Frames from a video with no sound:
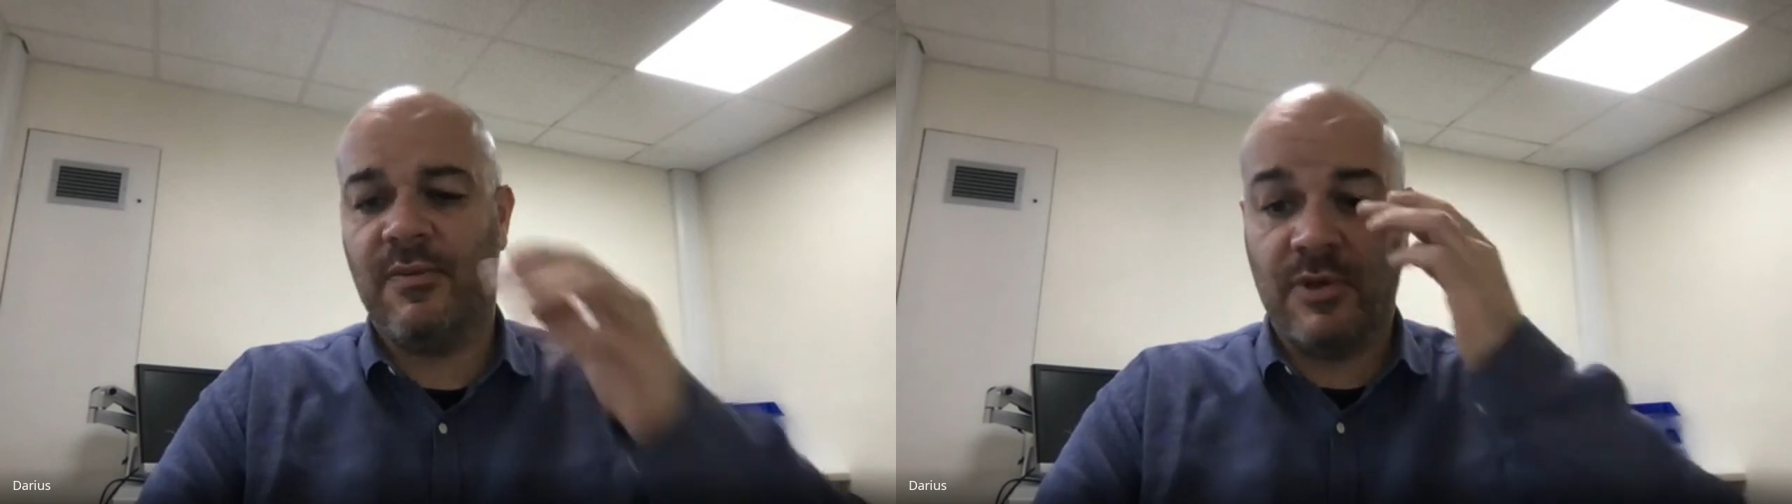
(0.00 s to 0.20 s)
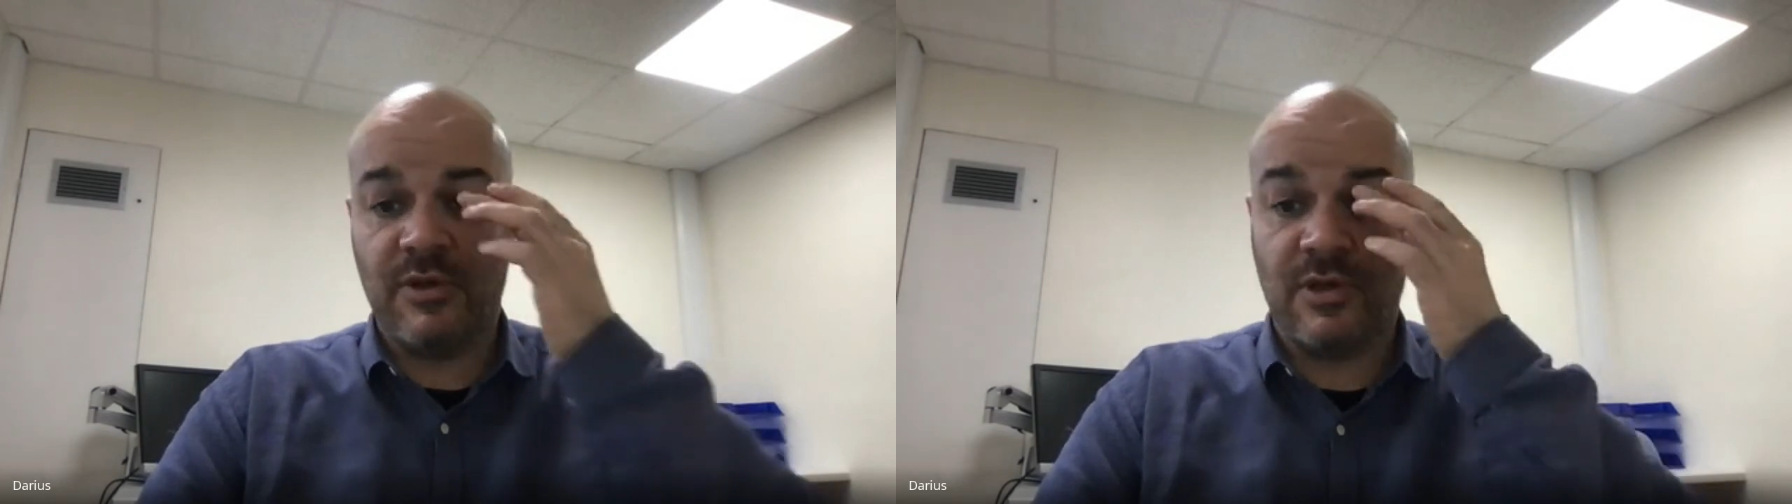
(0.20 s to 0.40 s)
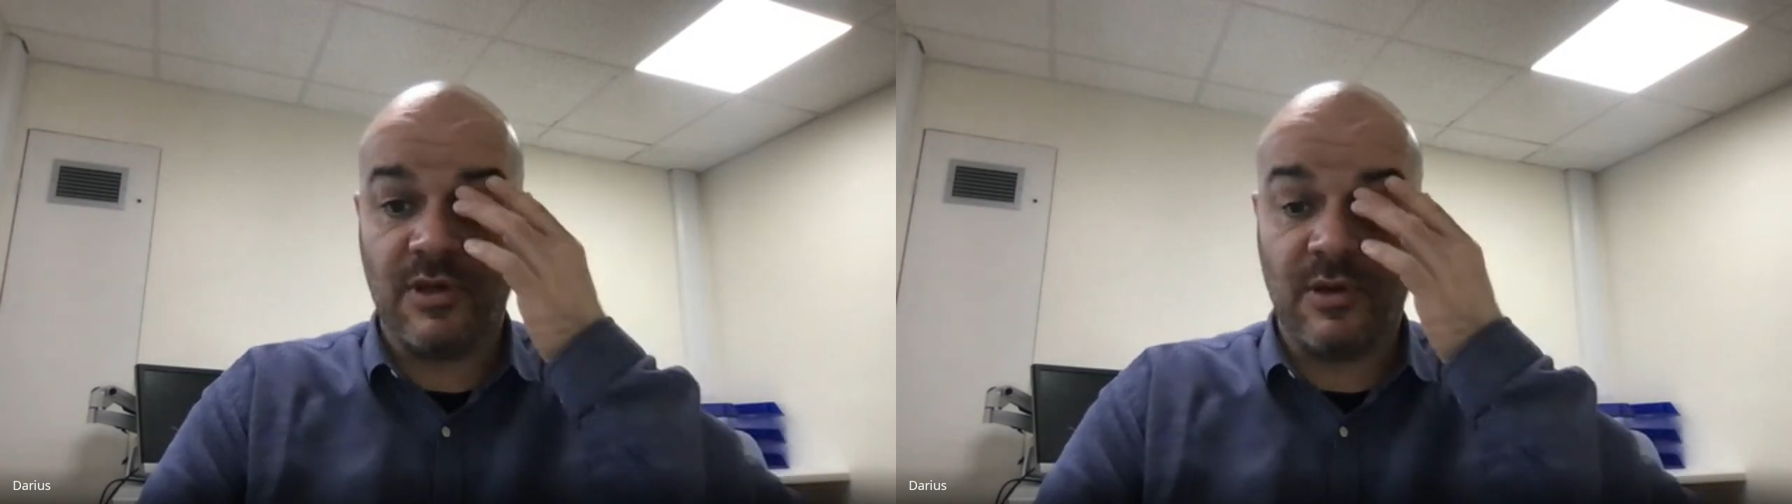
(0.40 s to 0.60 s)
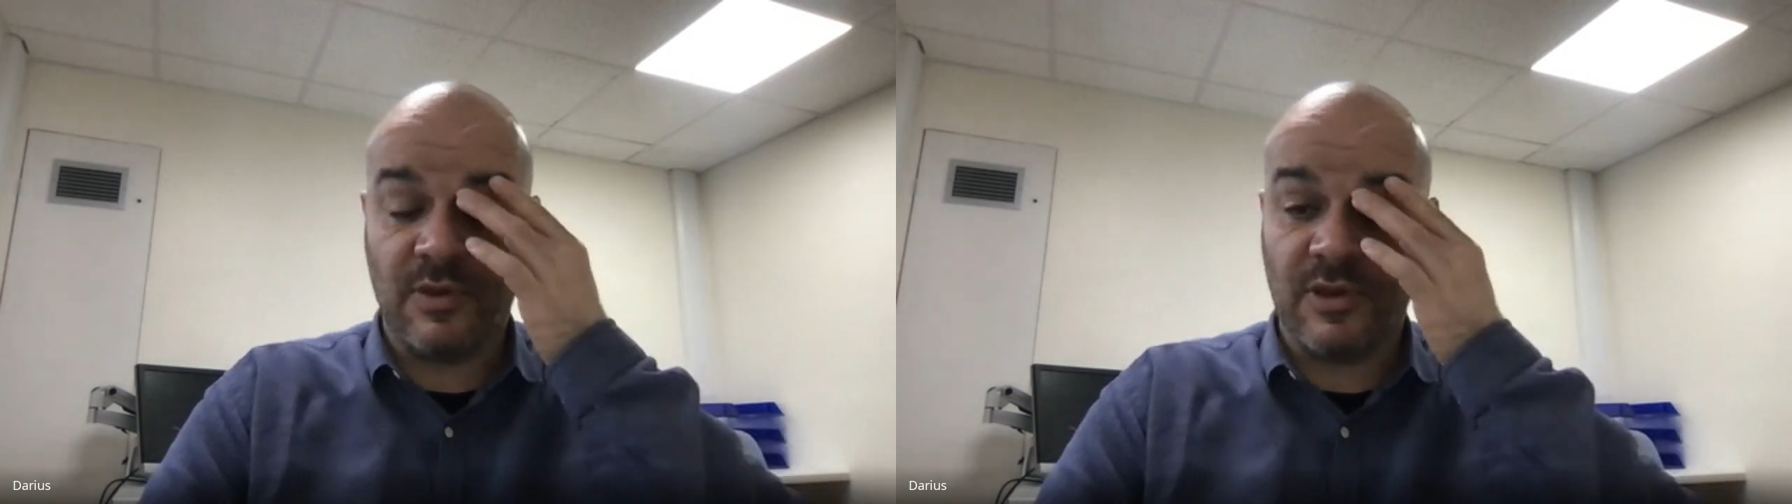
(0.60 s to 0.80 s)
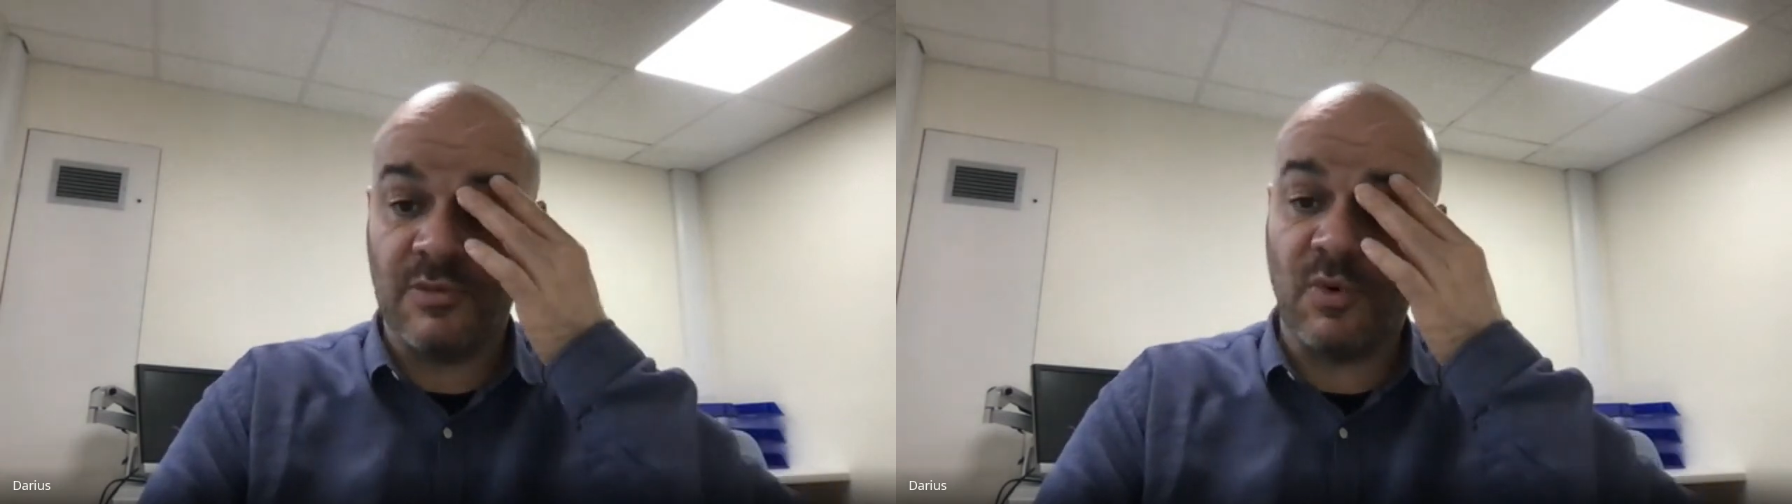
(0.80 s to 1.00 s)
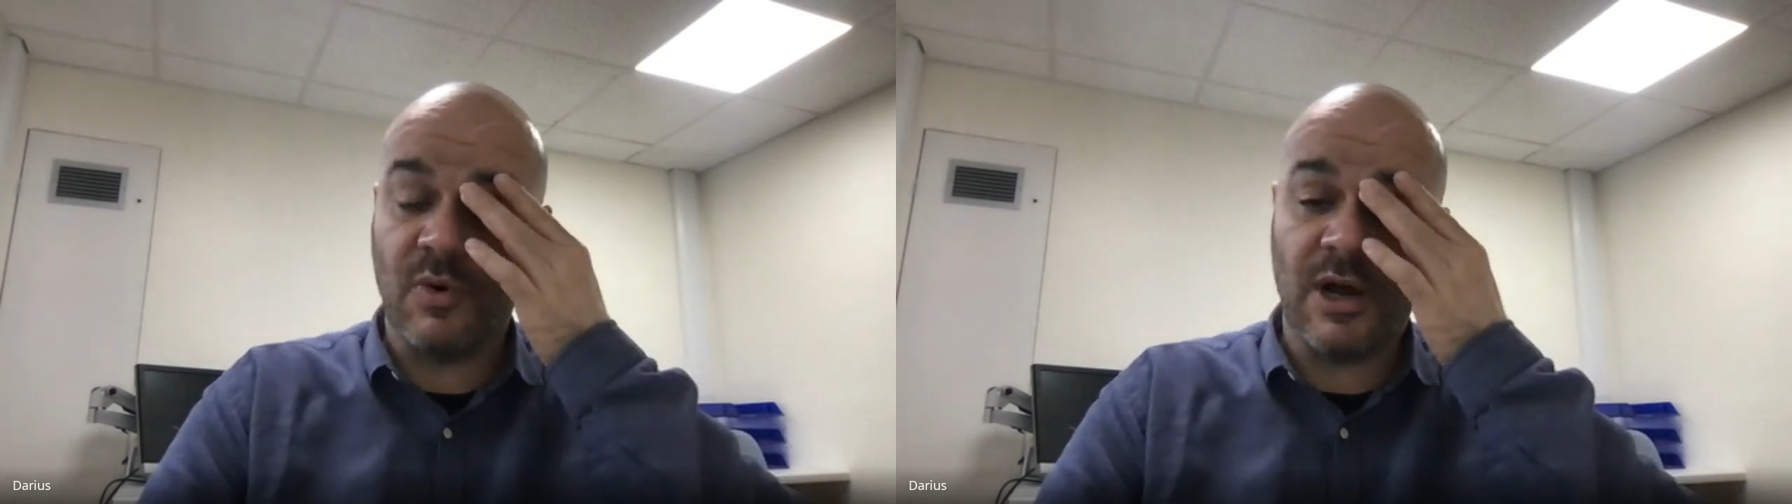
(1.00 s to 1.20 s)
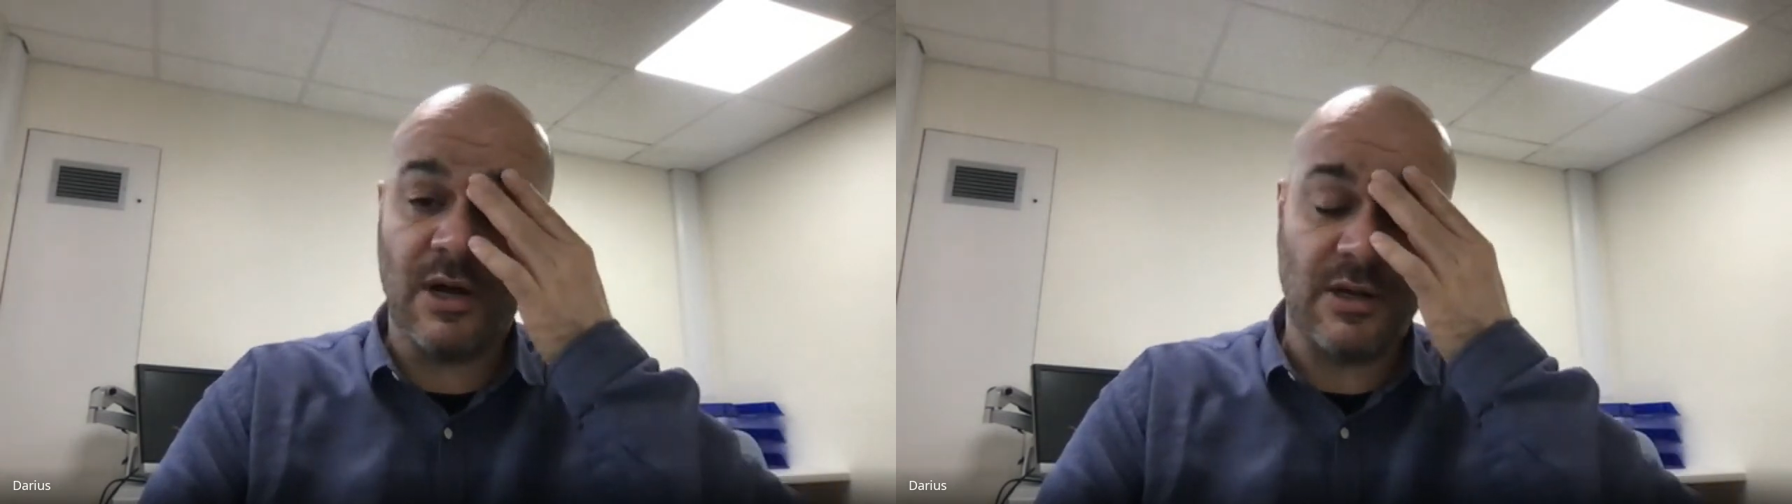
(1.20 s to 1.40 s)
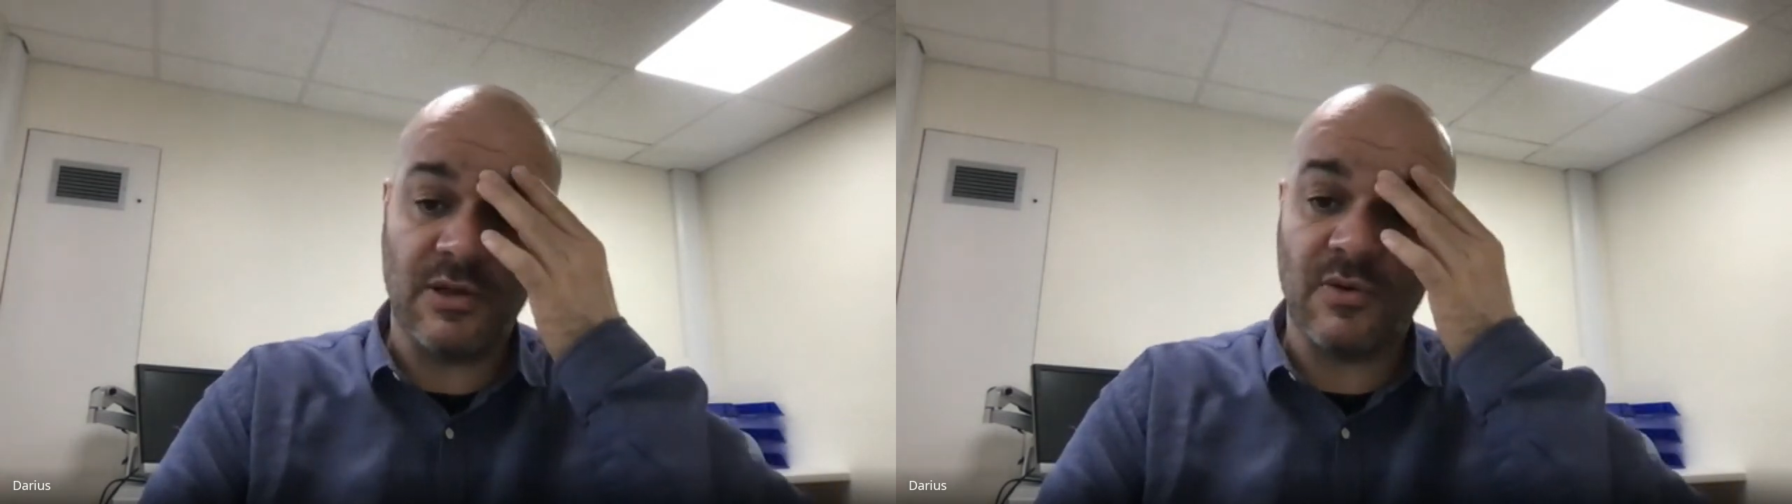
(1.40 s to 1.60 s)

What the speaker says: which is more likely to